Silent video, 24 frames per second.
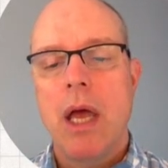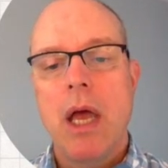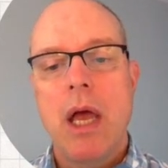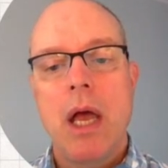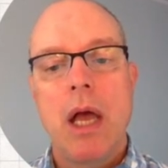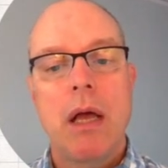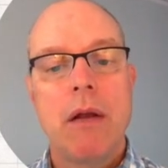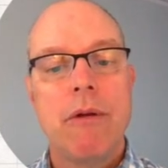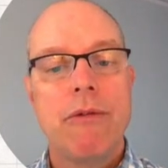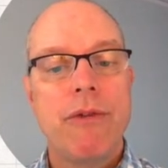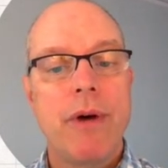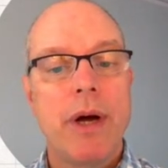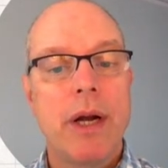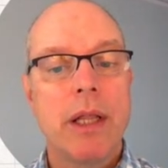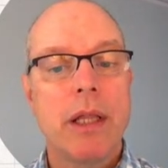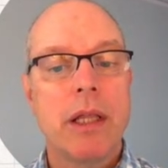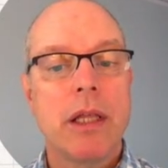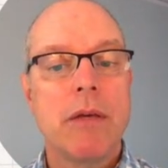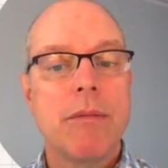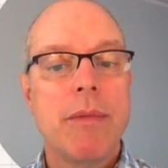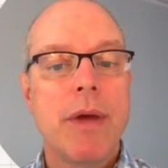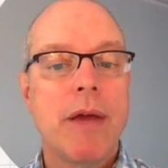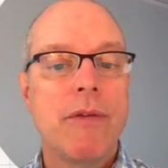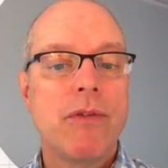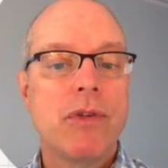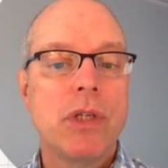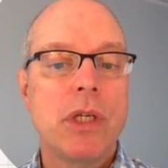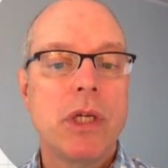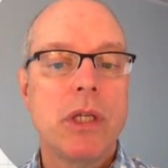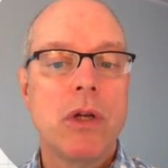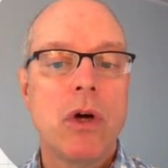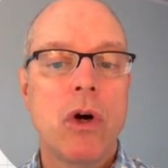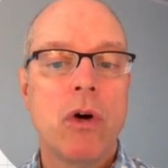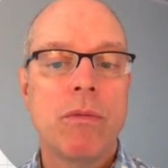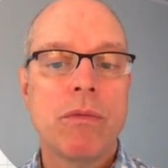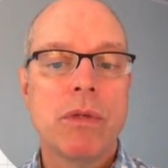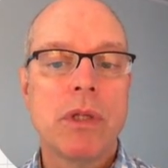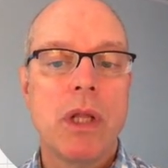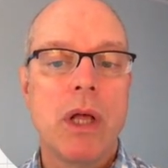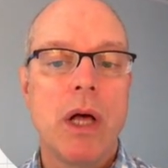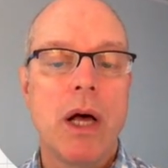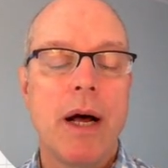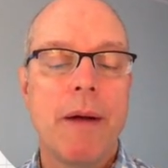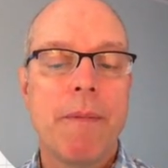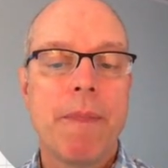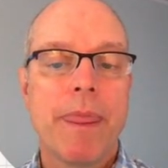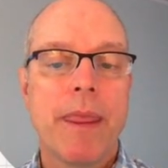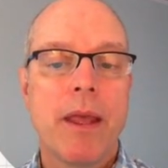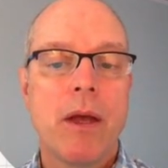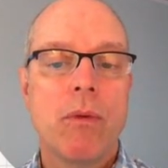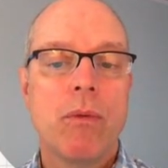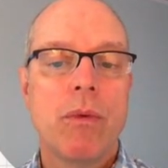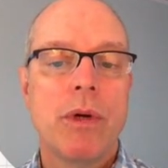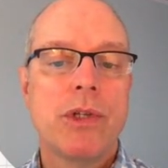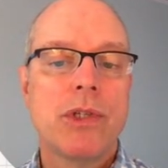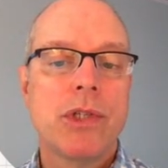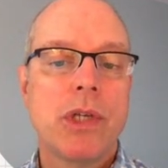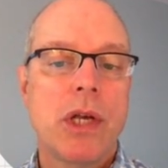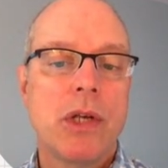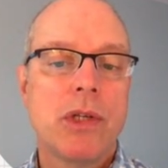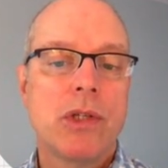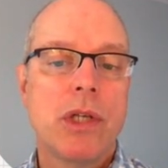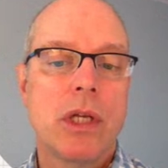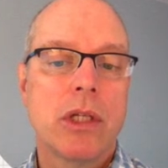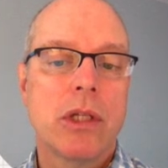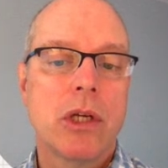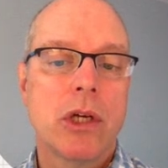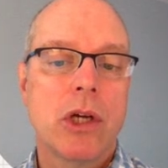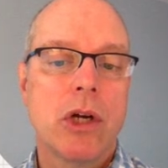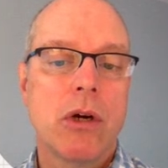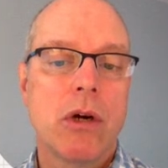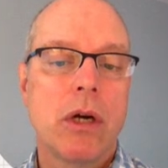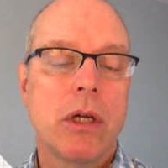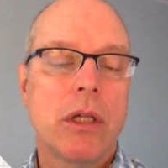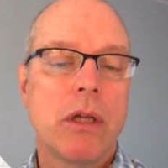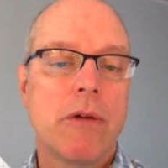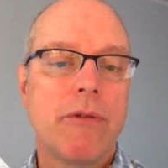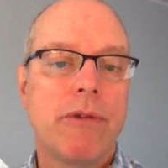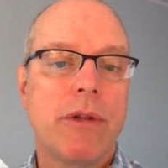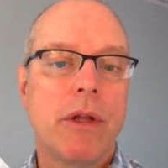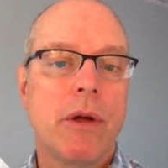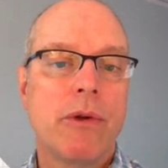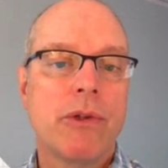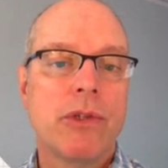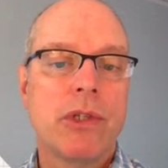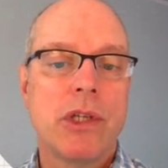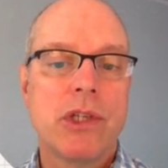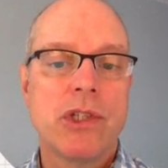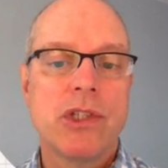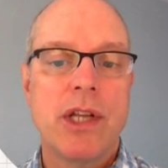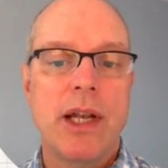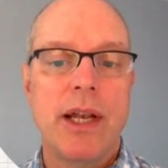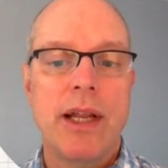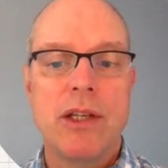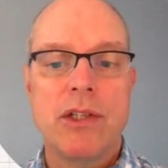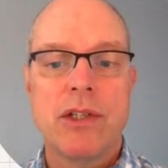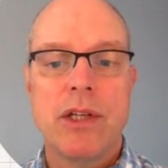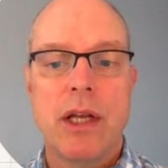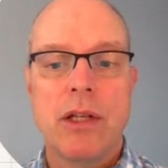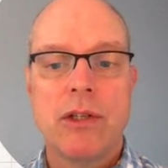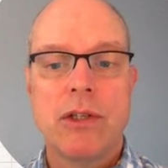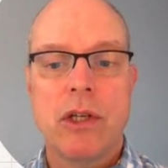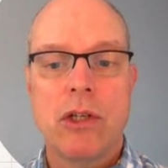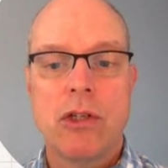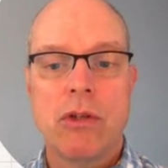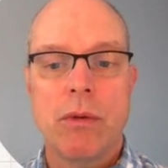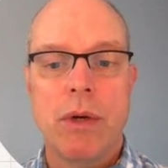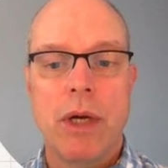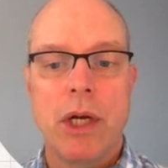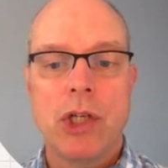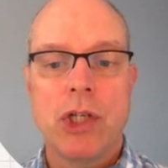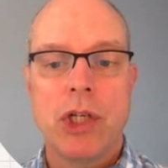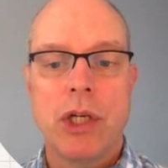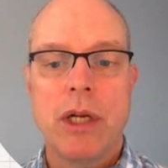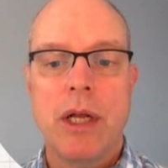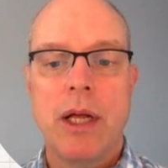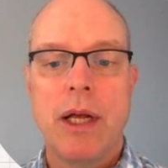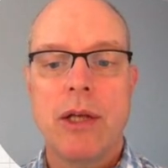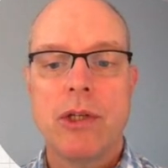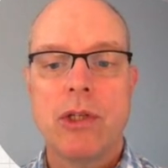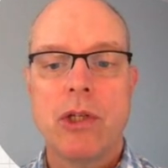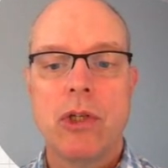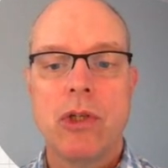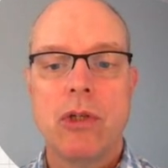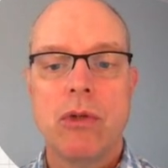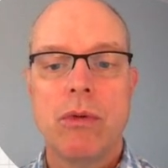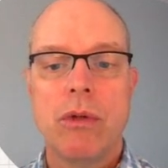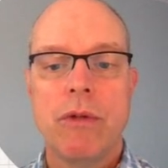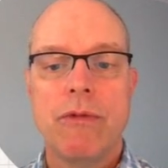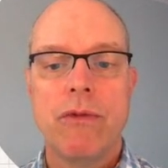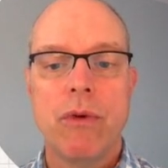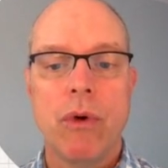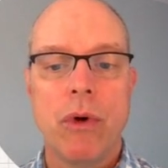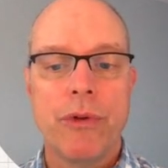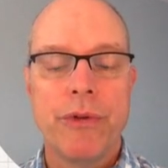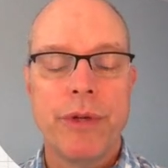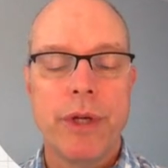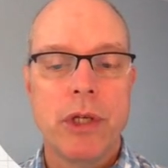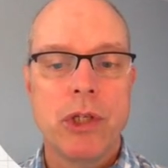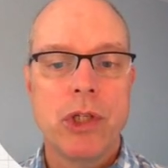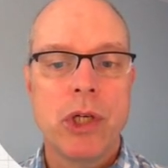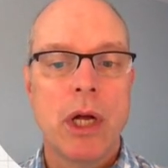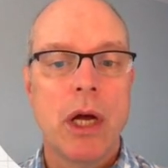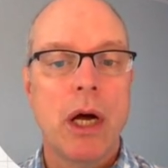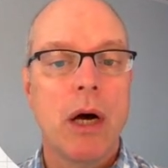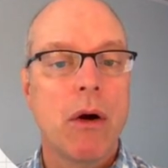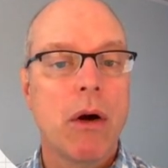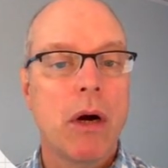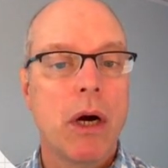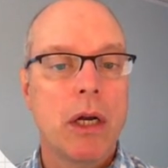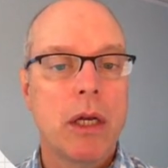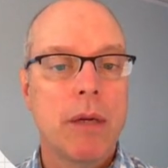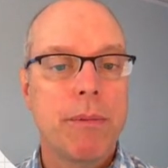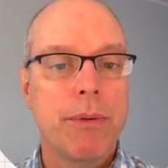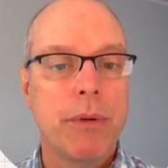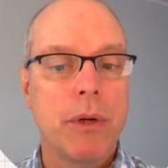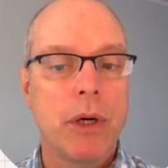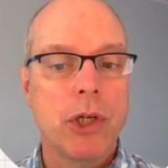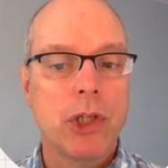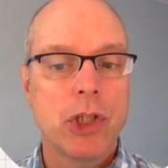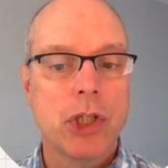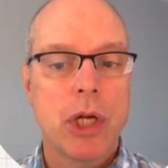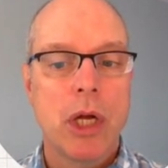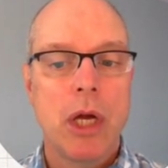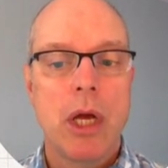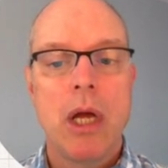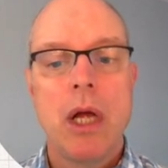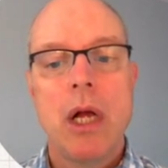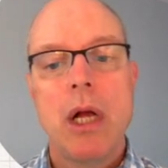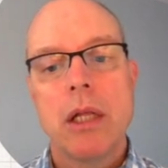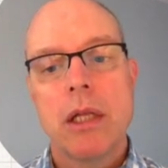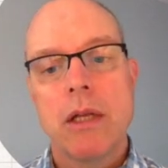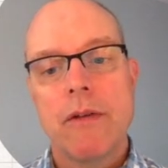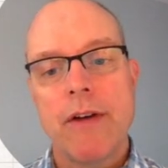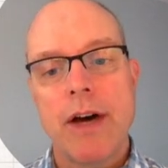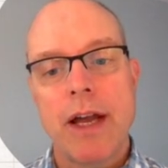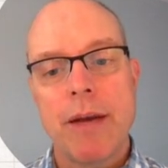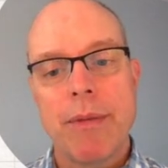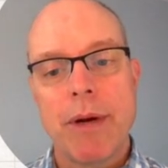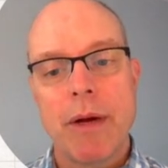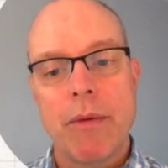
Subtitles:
And finally, you may have seen Ohm's law, which says that the current that flows in a steady state situation has to do with voltage, how hard you push, divided by